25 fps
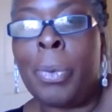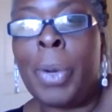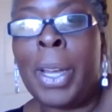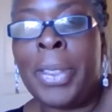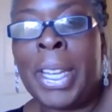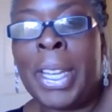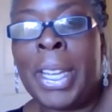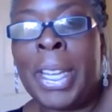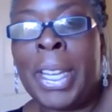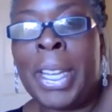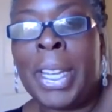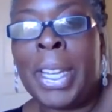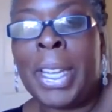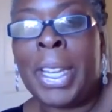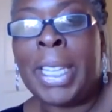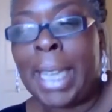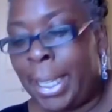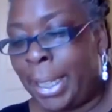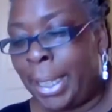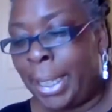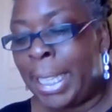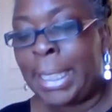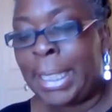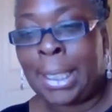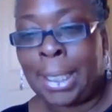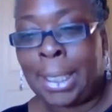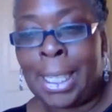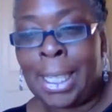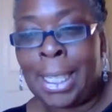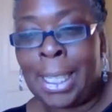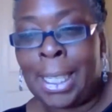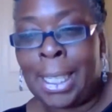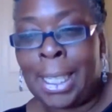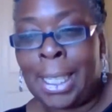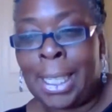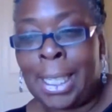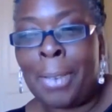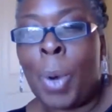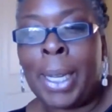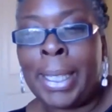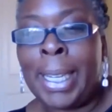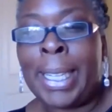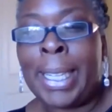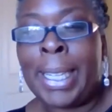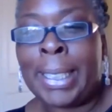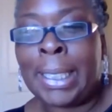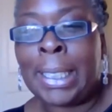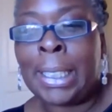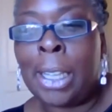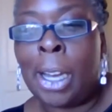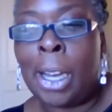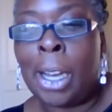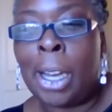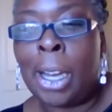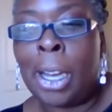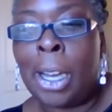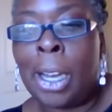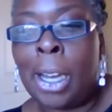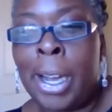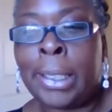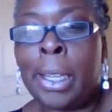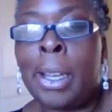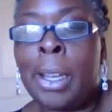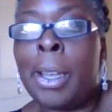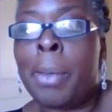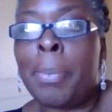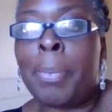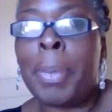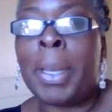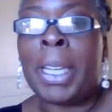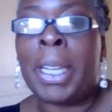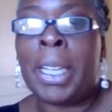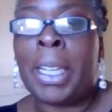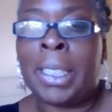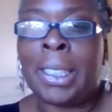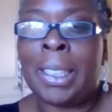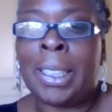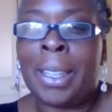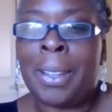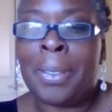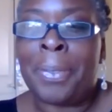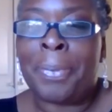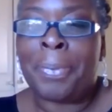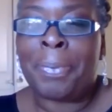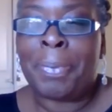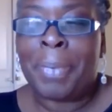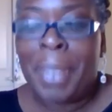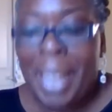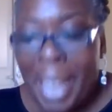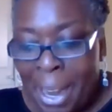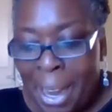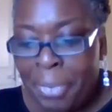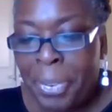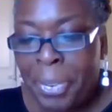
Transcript: where they're saying this loved one has died because of